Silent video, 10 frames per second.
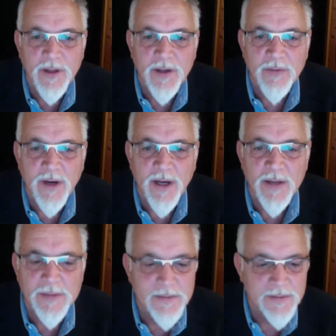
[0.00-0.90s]
right?
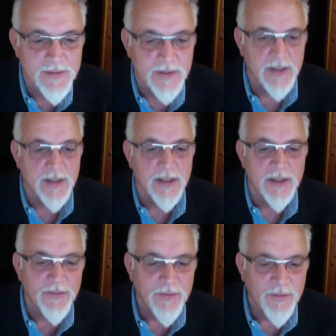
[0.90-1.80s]

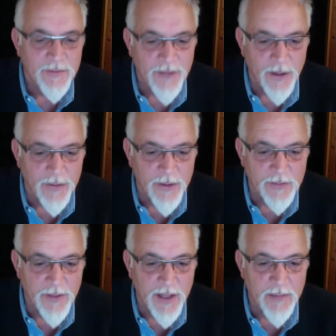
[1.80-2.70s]
So
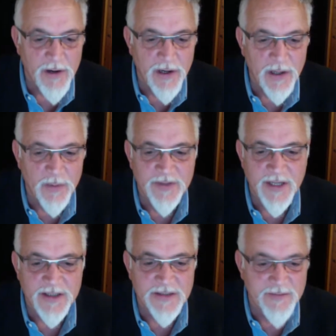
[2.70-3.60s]
America was
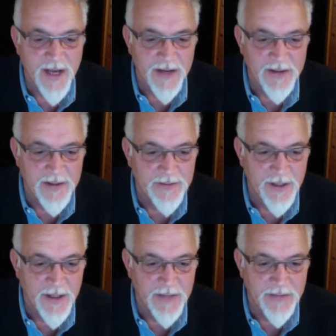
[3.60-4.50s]
actually founded as
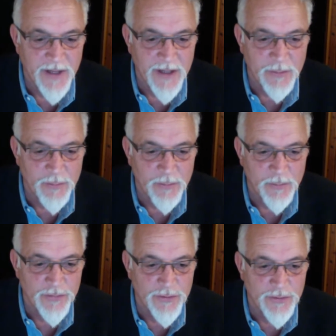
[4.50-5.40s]
a
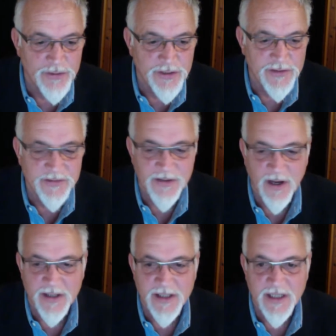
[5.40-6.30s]
Rosicrucian
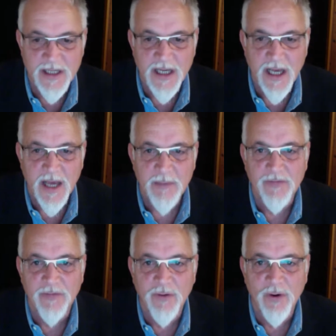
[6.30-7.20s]
society
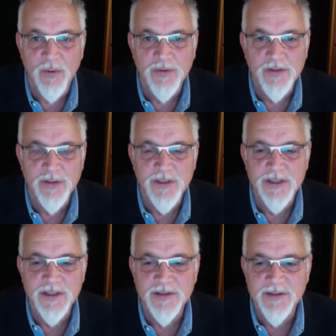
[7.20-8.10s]
before it was a
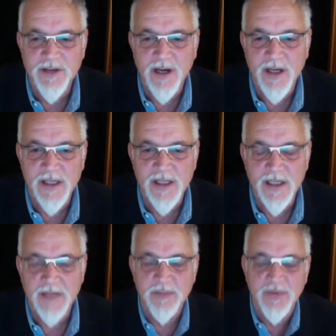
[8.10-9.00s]
Christian society,
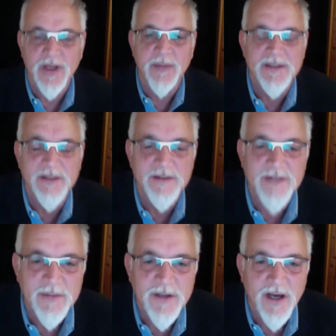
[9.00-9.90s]
pretty much at the same
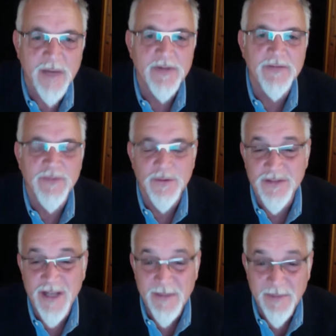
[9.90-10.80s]
time. But the first
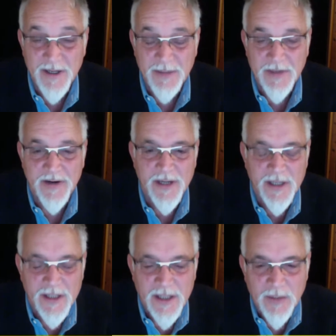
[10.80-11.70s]
temple in America
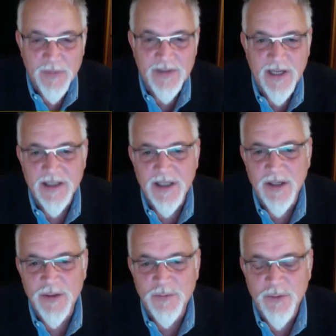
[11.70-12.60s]
was actually
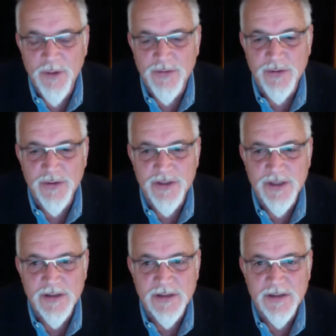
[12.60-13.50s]
a
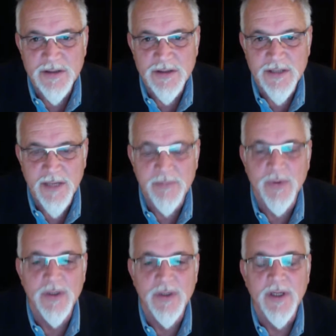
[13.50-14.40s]
Rosicrucian temple.
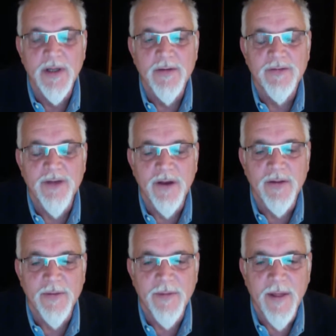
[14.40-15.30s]
So
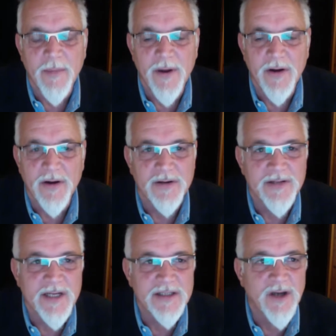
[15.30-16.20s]
America is
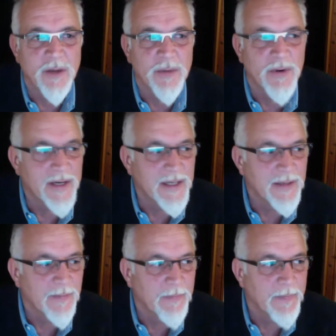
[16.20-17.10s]
actually operating
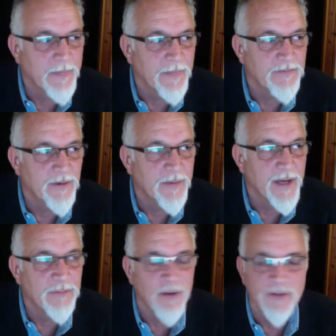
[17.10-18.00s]
from a
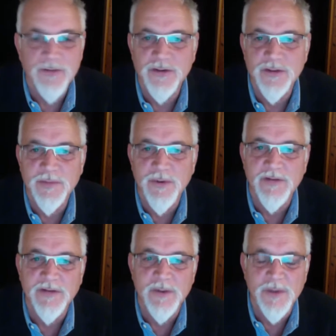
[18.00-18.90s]
Rosicrucian point of
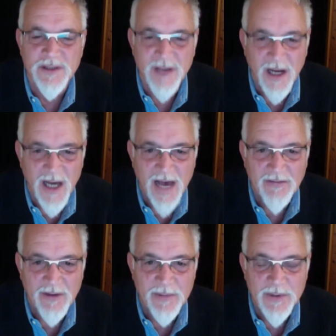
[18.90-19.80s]
view, which is kind of halfway
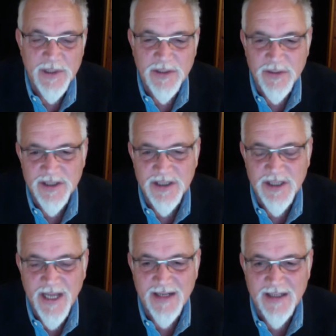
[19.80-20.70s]
between Christian
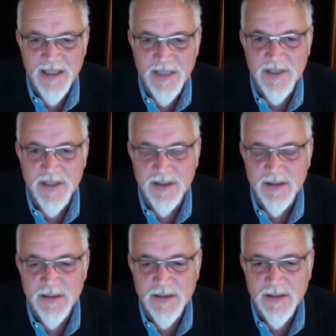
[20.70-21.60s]
and Egyptian,
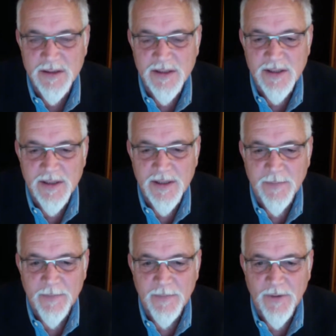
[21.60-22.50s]

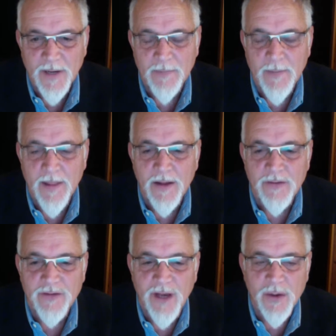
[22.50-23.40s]
right?
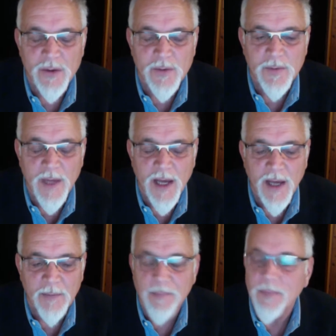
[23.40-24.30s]
So
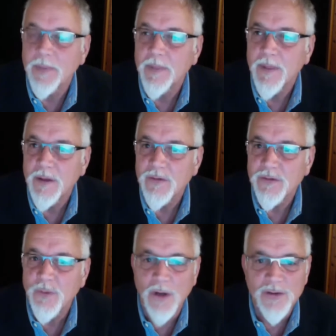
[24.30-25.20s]
Sir
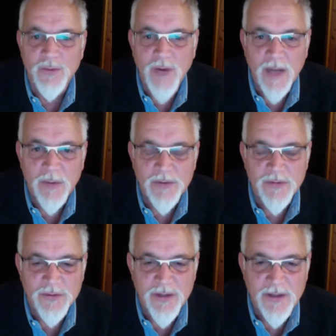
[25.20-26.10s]
Walter Raleigh was
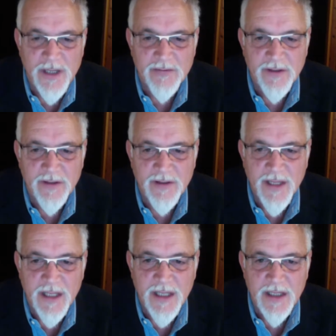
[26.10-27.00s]
also given
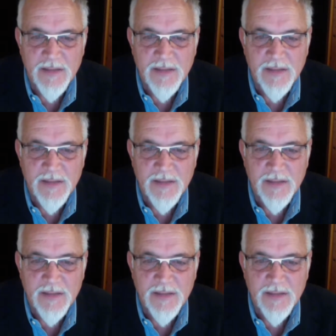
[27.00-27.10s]
the